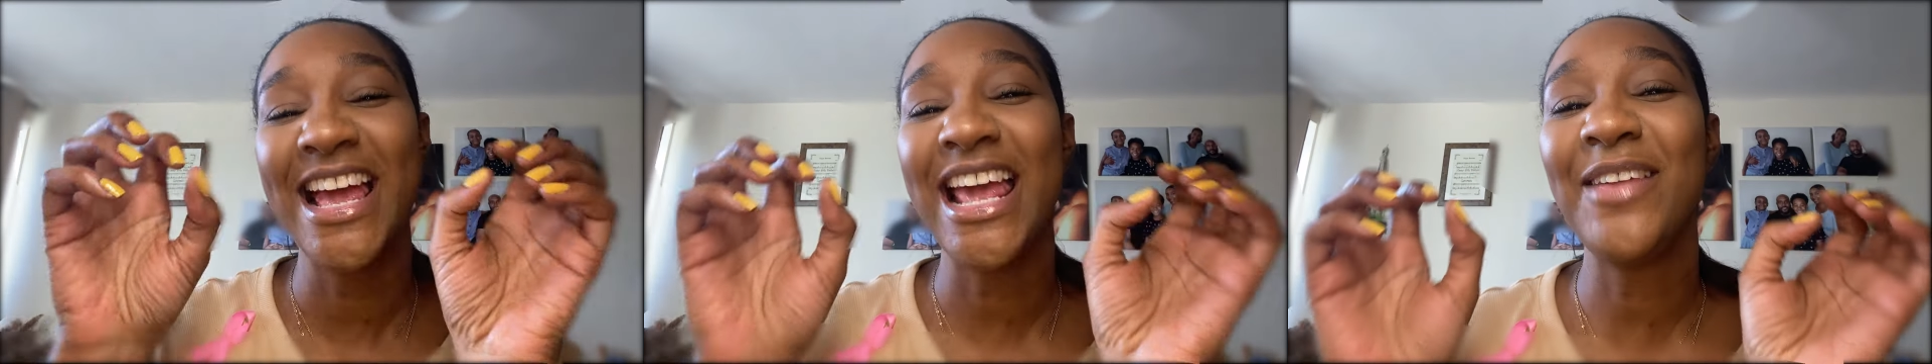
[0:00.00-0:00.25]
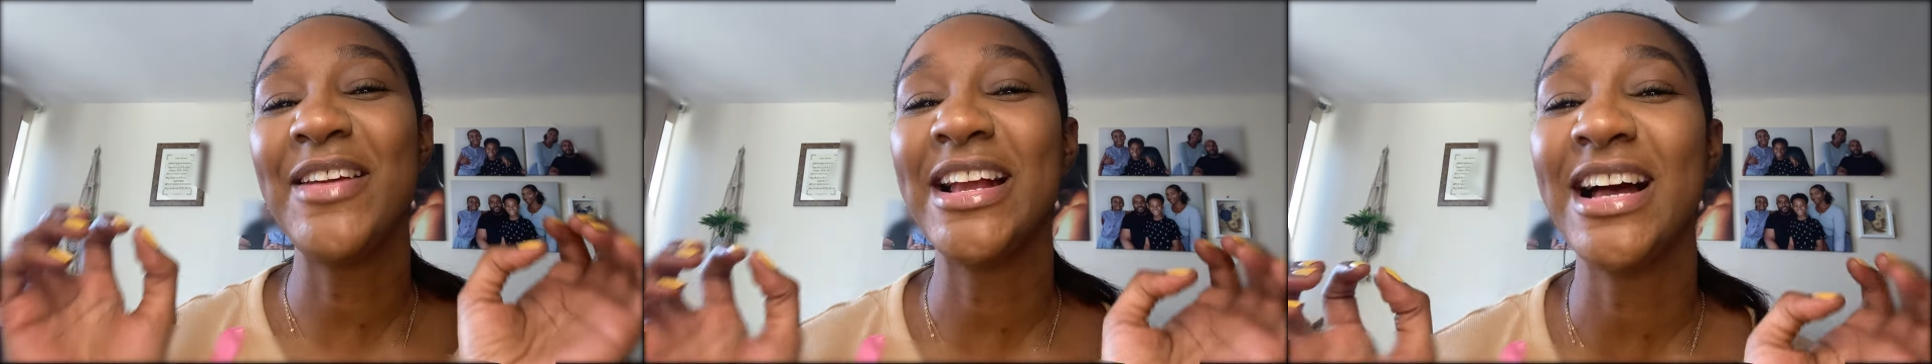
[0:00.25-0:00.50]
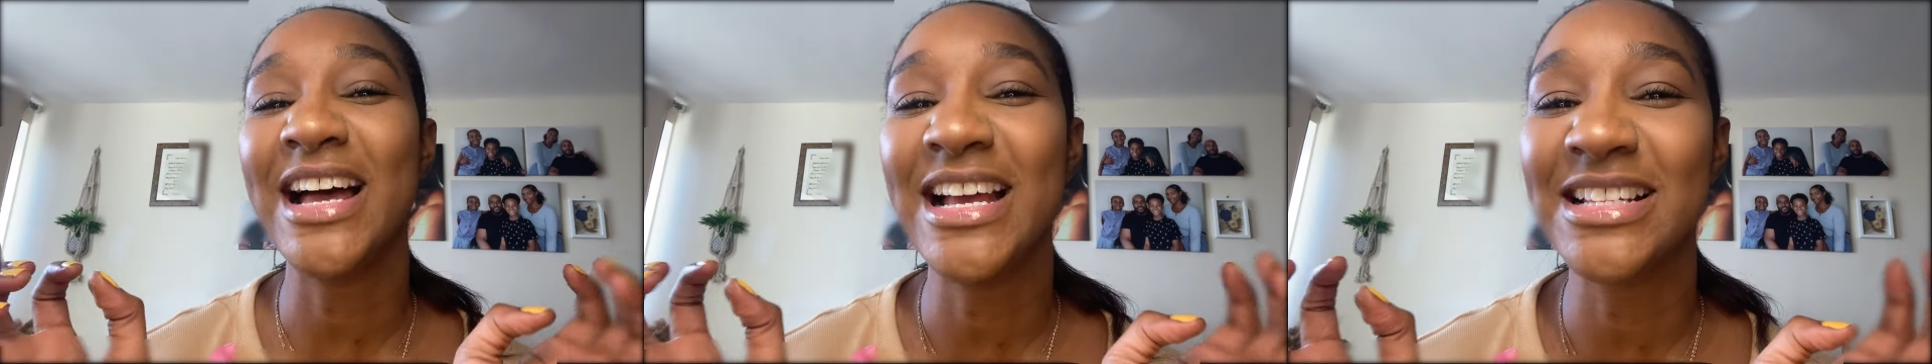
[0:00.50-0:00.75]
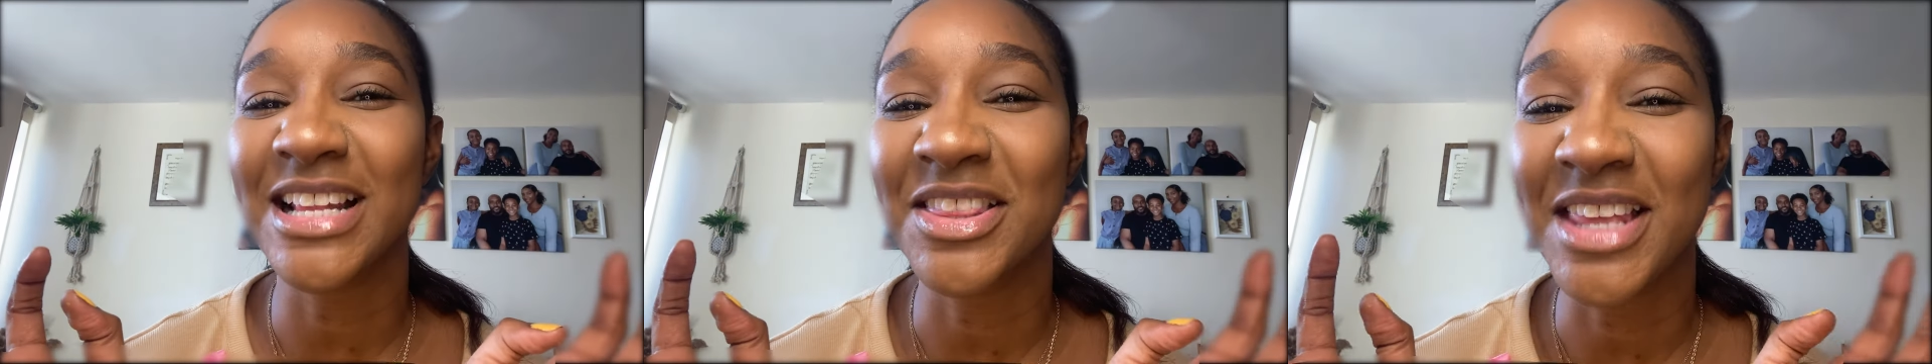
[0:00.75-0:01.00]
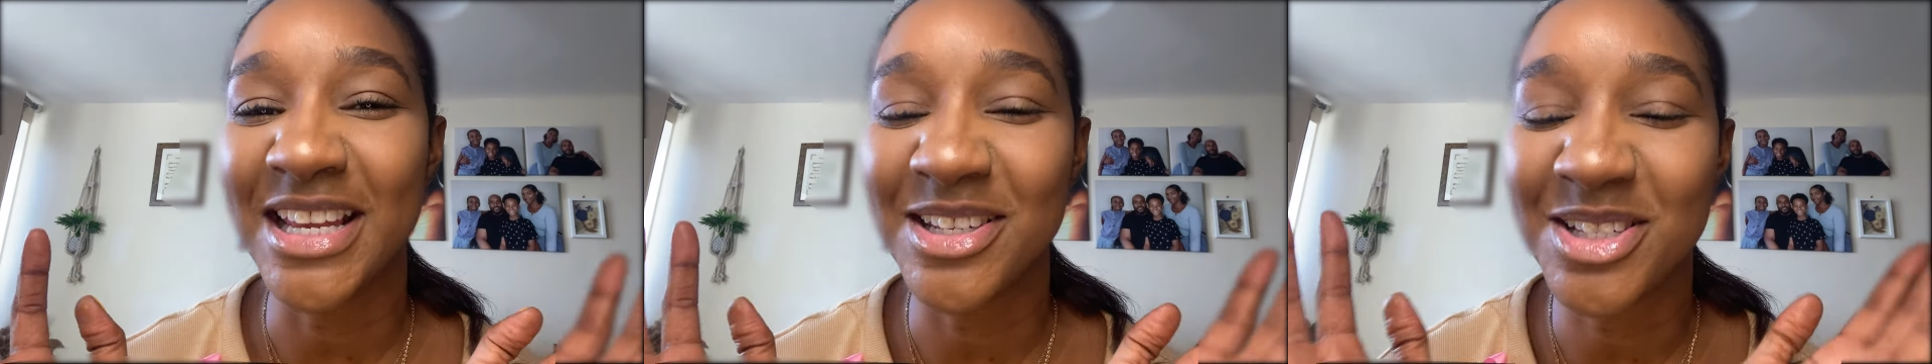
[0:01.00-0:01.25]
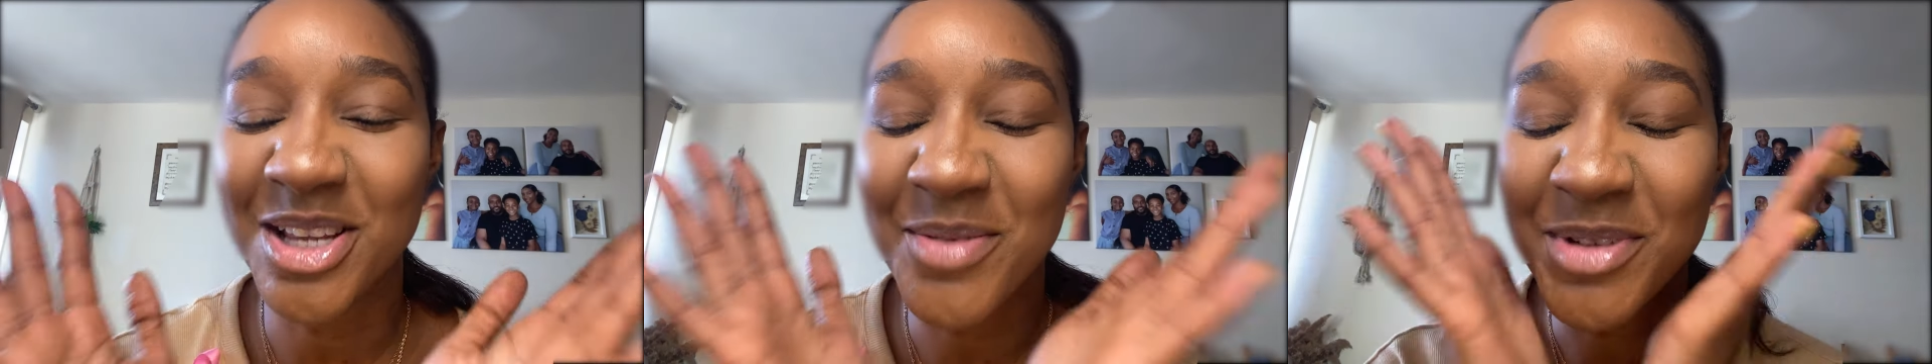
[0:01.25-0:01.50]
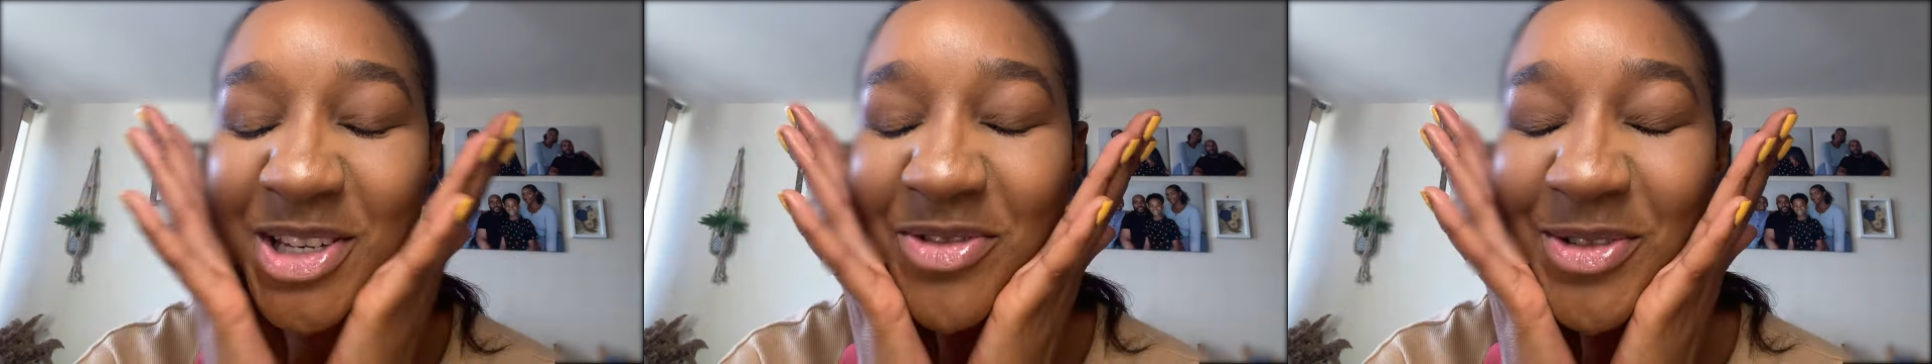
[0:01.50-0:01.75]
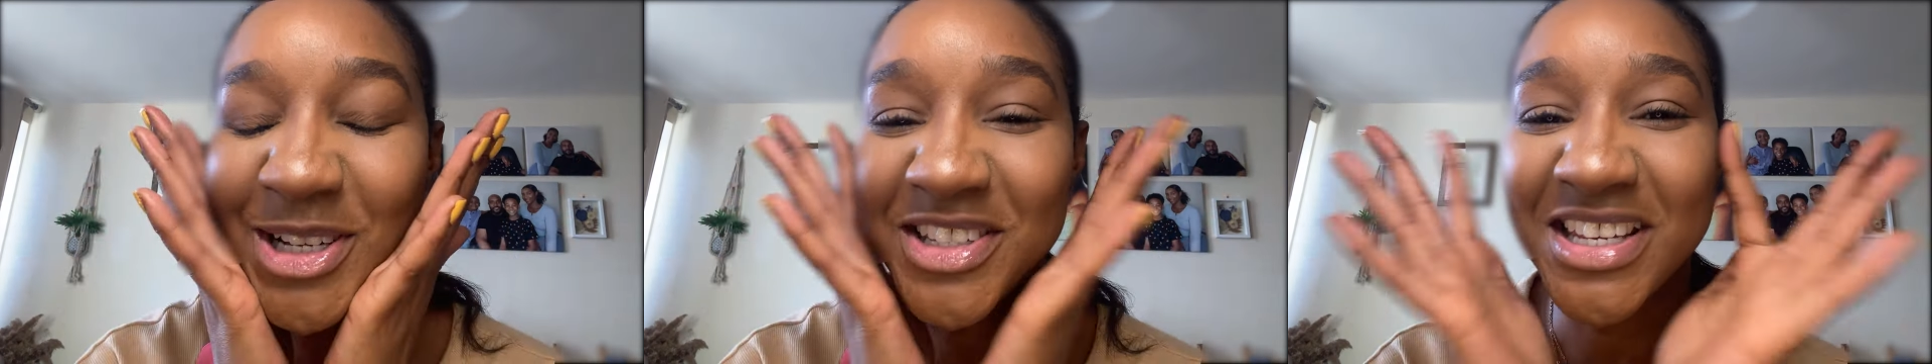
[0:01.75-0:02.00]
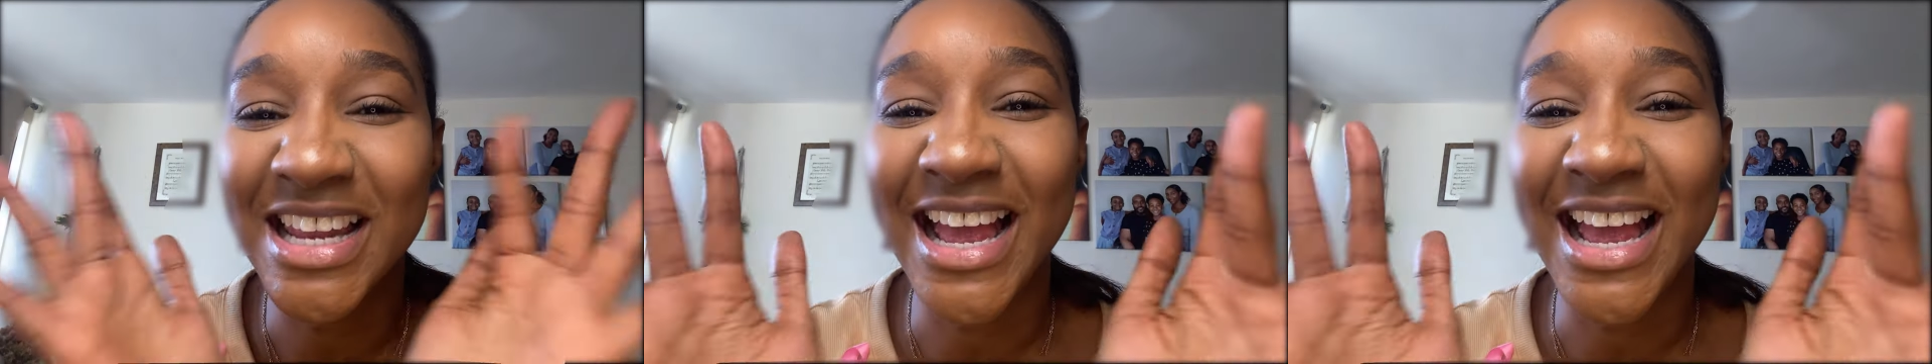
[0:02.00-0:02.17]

anyway guys thank you so much for watching